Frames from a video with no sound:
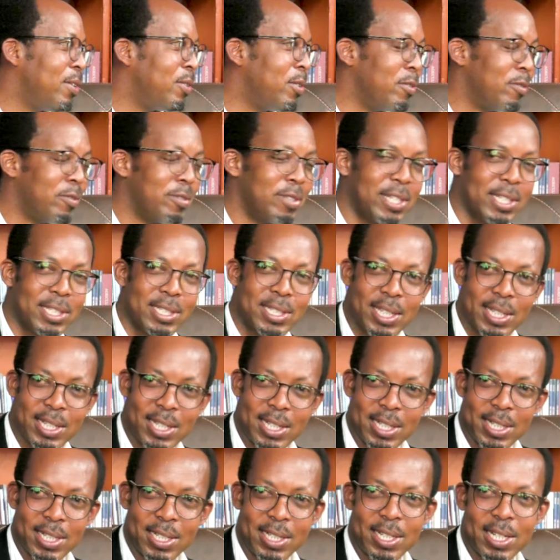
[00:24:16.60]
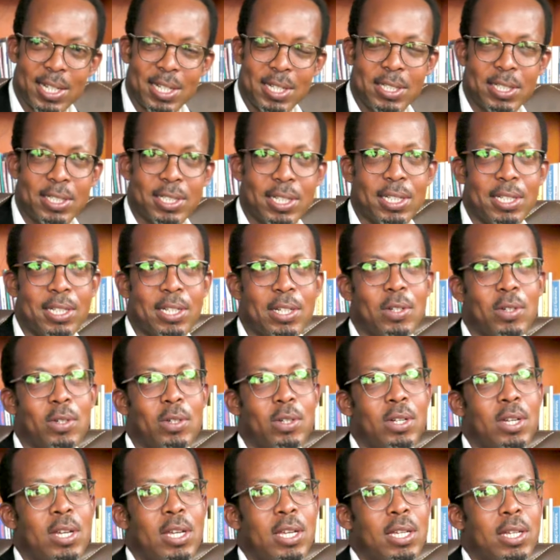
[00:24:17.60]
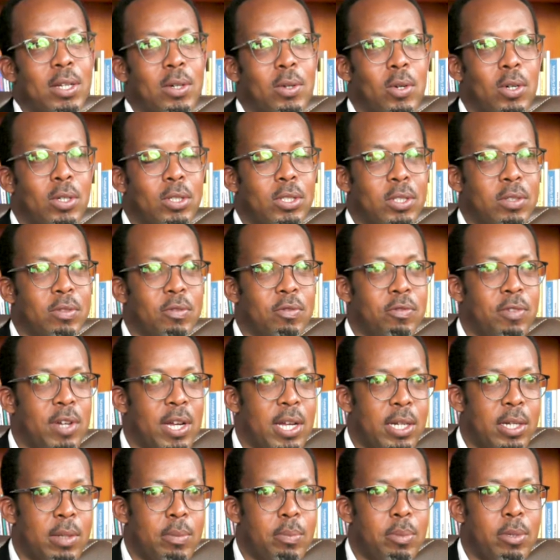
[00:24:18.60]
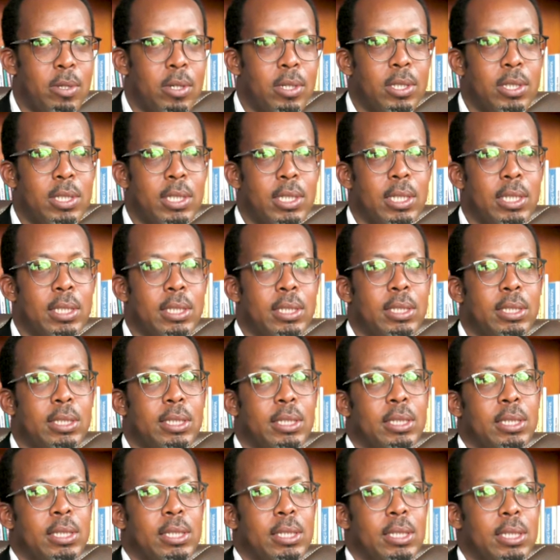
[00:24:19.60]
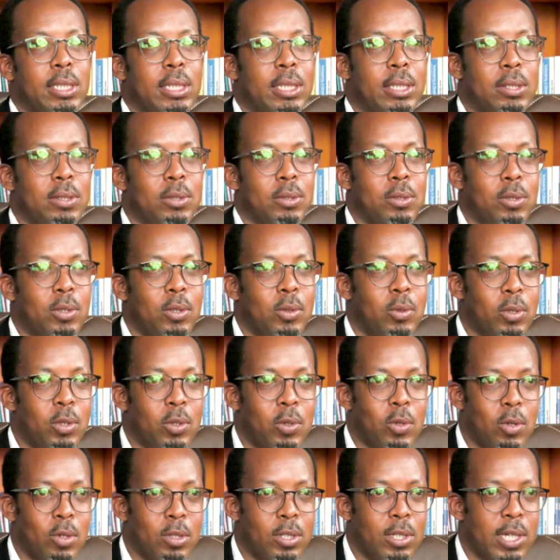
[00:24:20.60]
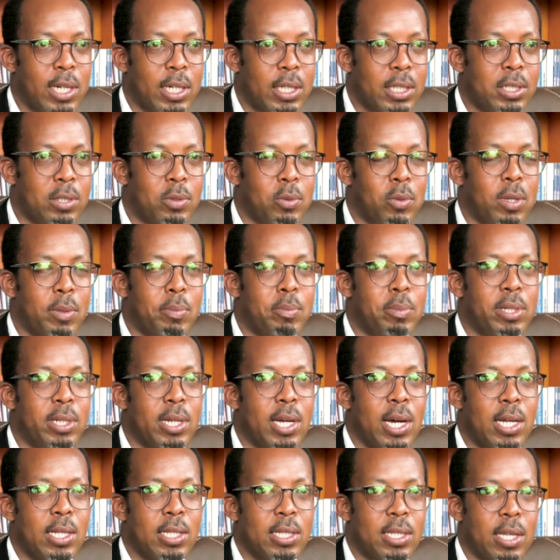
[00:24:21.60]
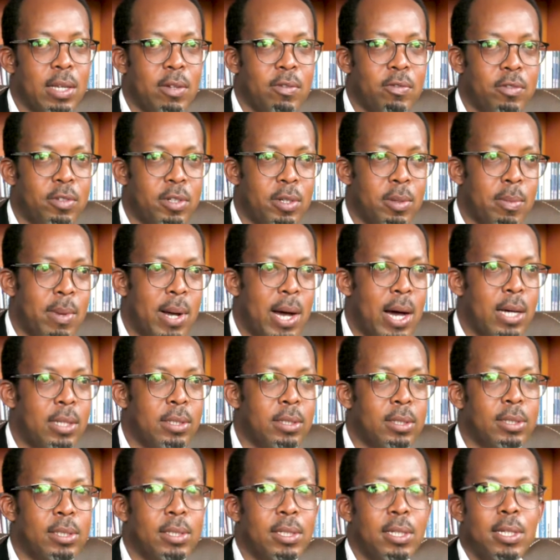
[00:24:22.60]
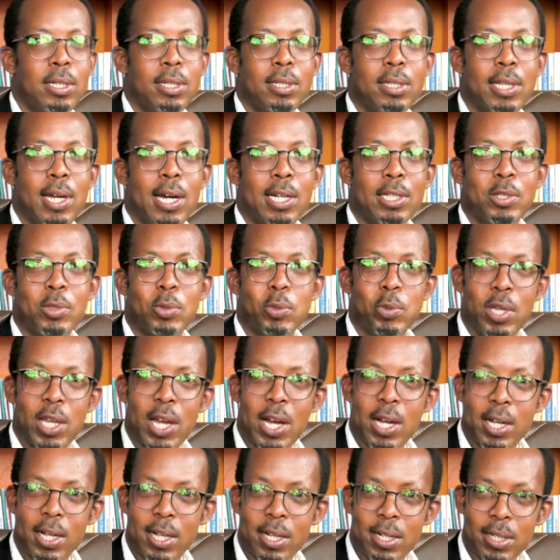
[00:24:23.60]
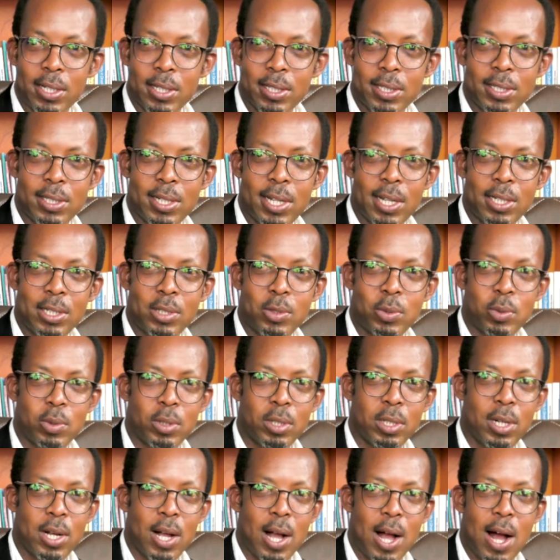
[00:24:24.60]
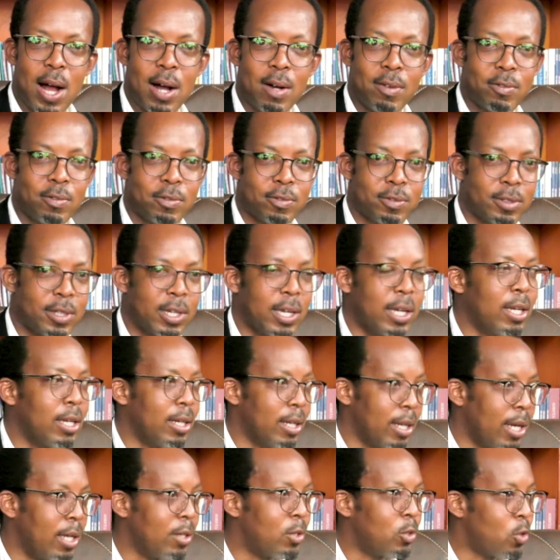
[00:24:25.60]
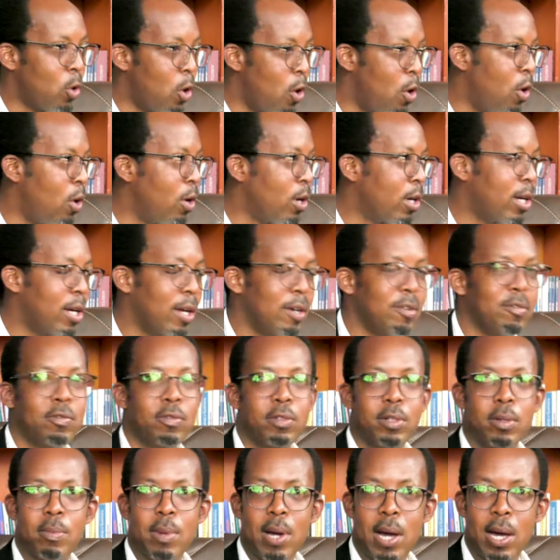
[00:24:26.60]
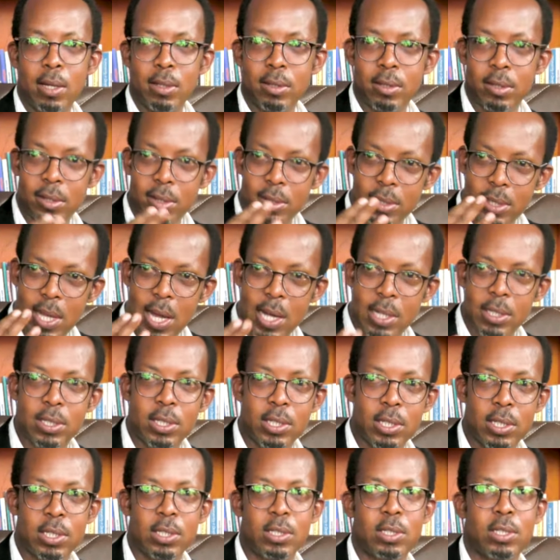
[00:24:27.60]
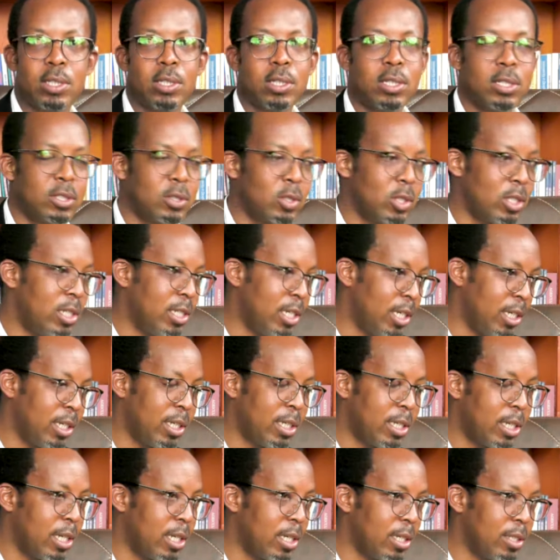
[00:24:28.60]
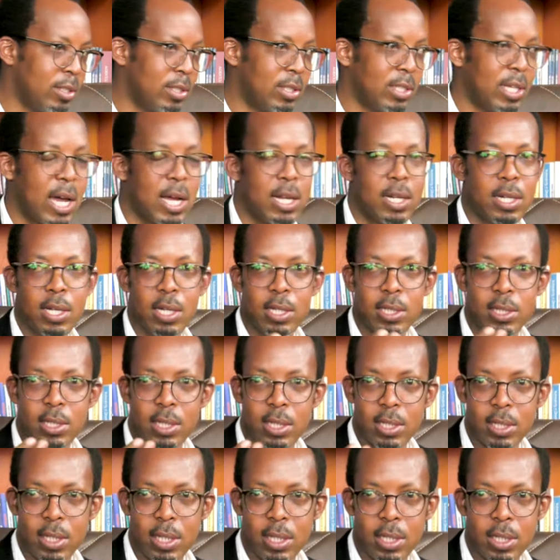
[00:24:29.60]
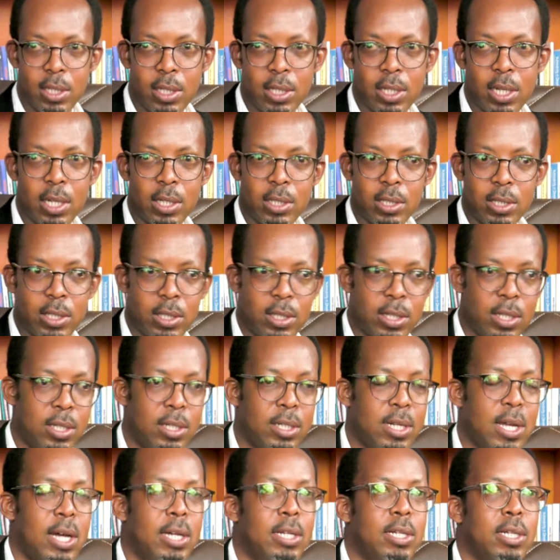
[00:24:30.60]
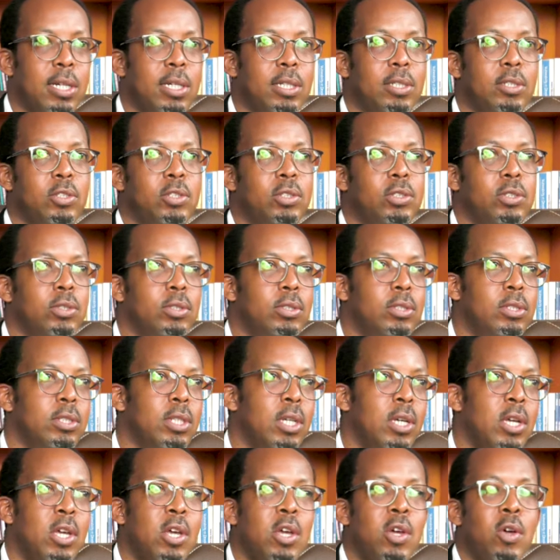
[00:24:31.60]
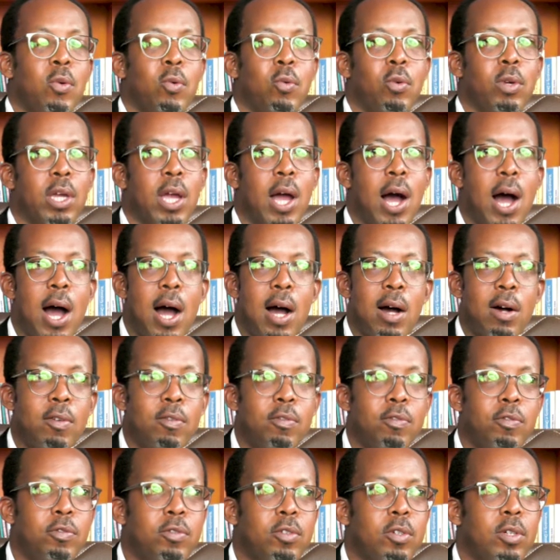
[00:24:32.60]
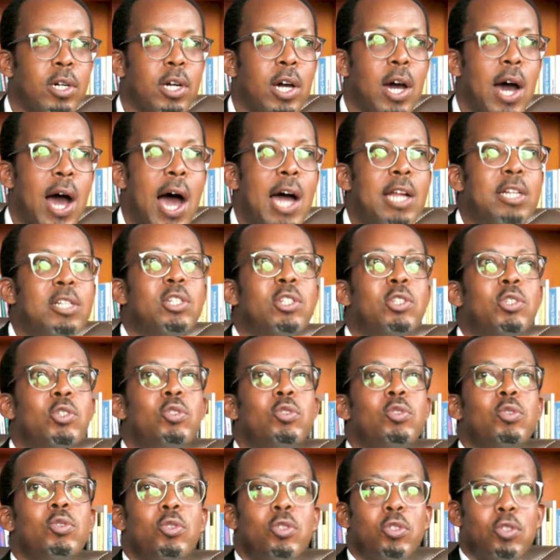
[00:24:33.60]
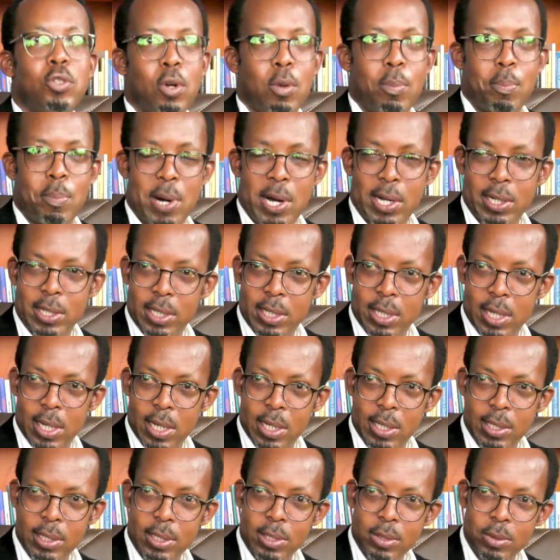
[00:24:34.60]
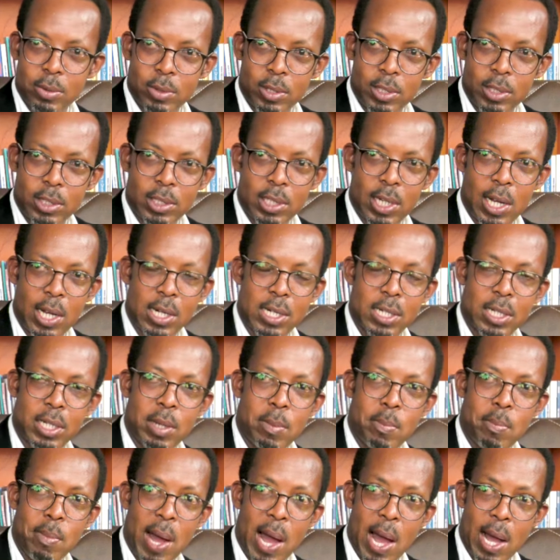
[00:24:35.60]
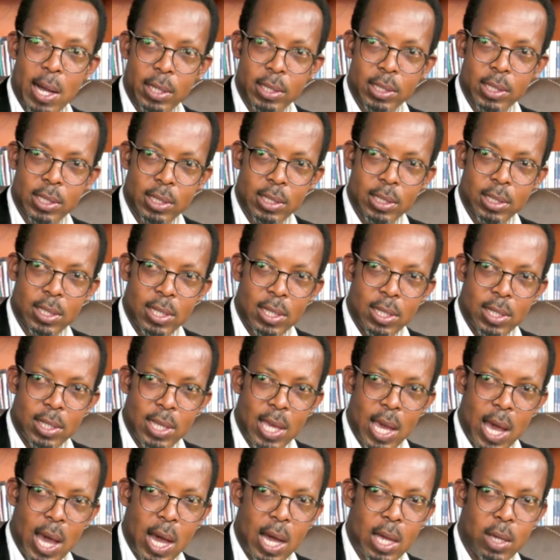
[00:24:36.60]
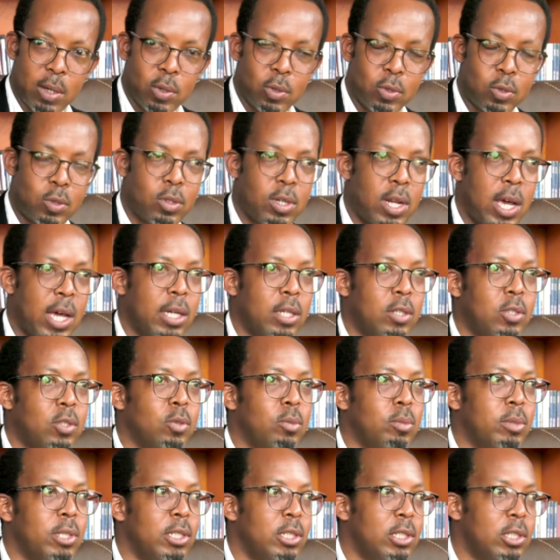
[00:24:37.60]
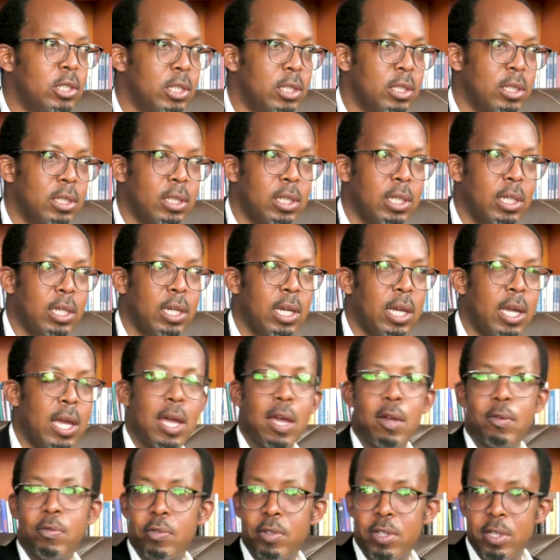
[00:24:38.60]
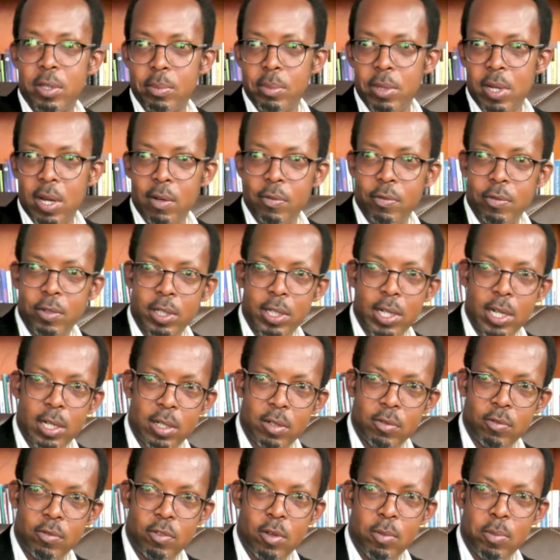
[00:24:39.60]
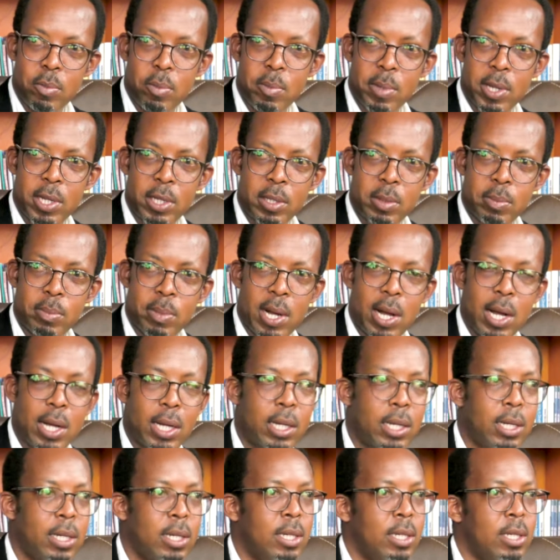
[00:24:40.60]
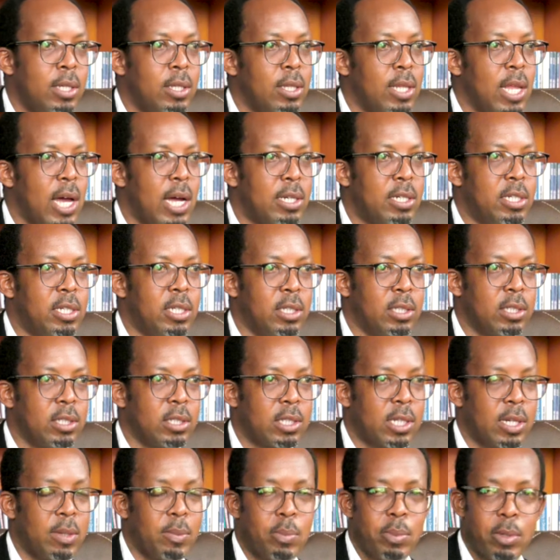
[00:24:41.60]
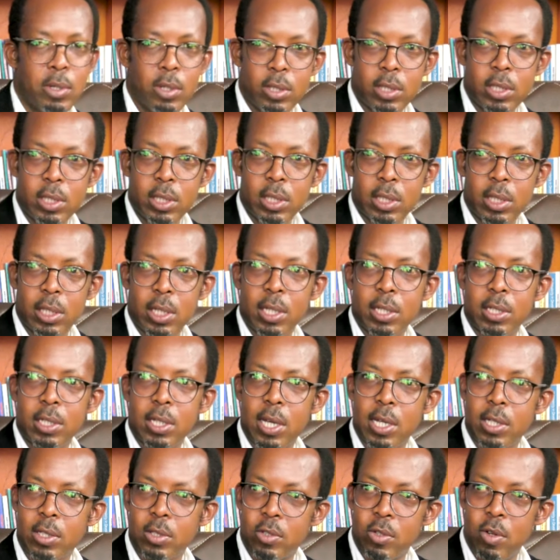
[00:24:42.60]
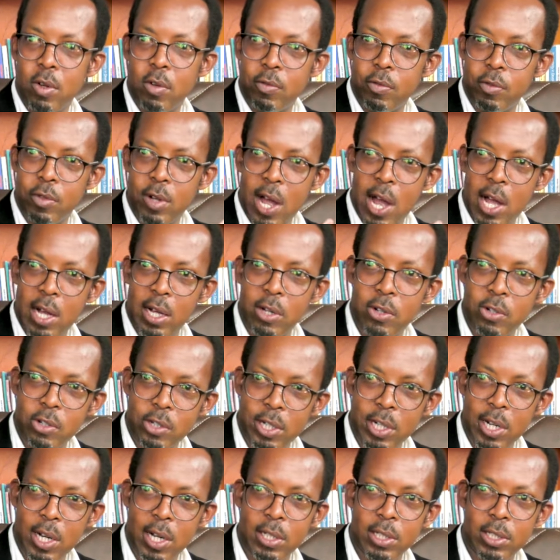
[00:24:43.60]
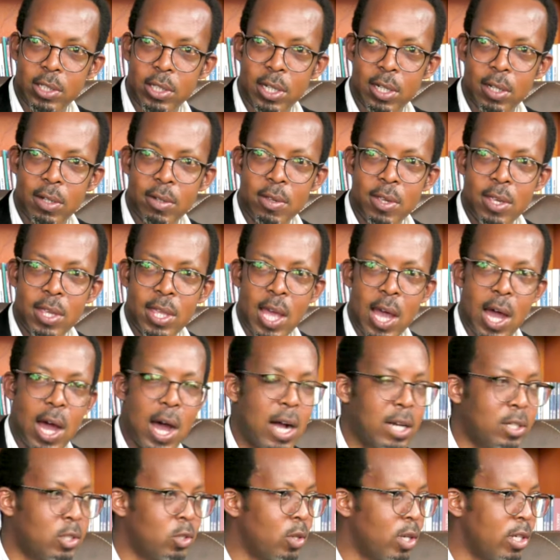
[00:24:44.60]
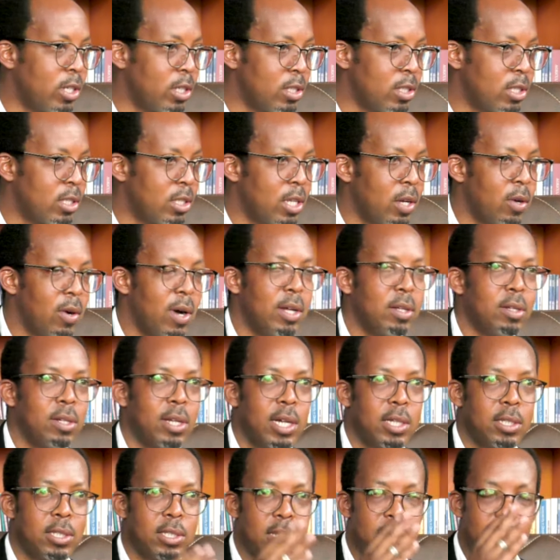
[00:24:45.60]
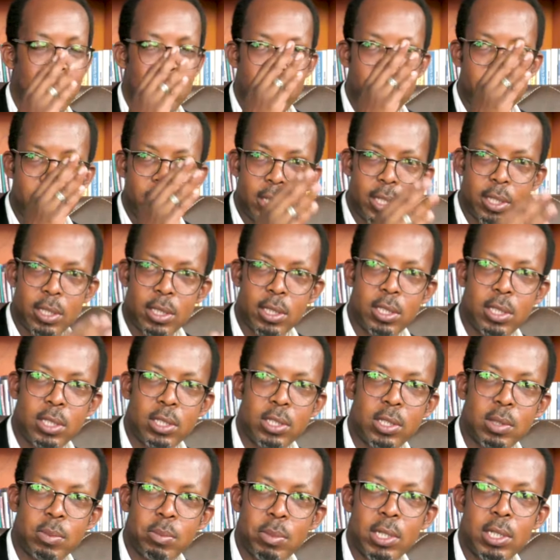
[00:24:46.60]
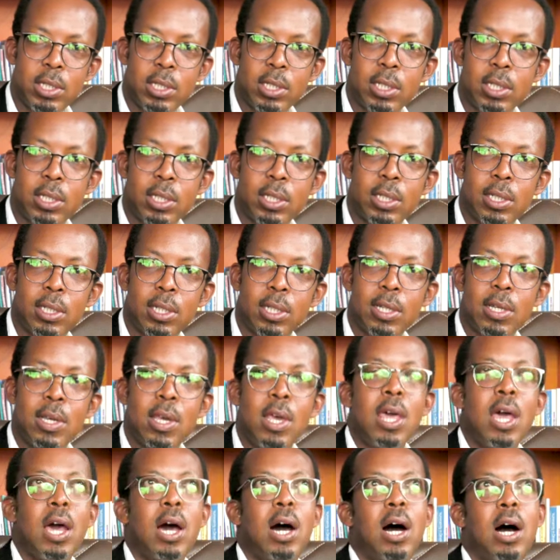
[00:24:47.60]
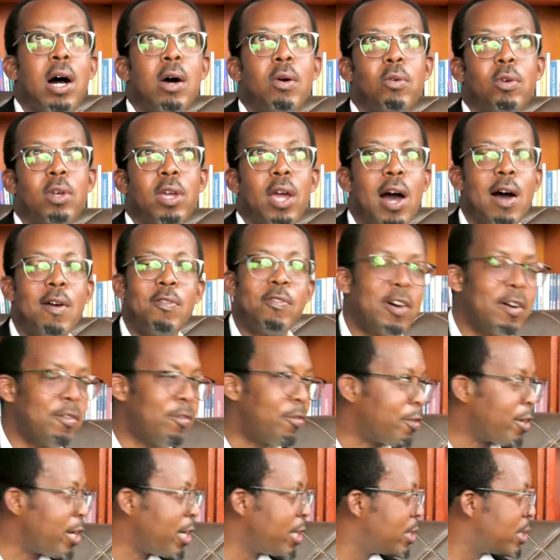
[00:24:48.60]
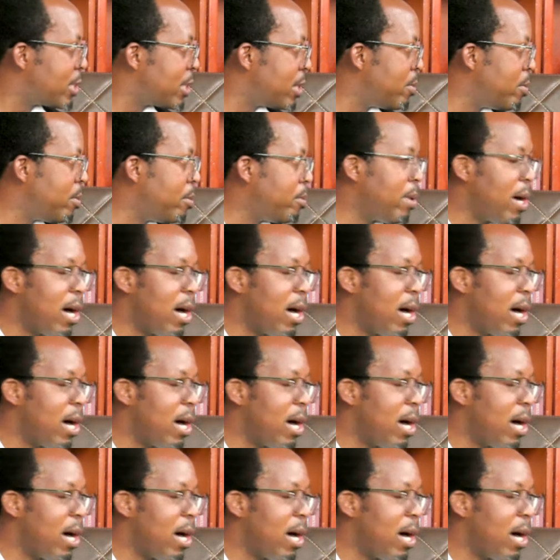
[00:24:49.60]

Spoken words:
with the Secretary General was very important. You know, we conduct webinars every month. That we agreed that we'll have a talk every month that is linking standards and education and other issues. We have unusual partners, which are the banks. I would like to mention the AFDB, Africa Development Bank, that is supporting areas of agriculture. Actually, it's the one that supported this meeting. We have a Afrexim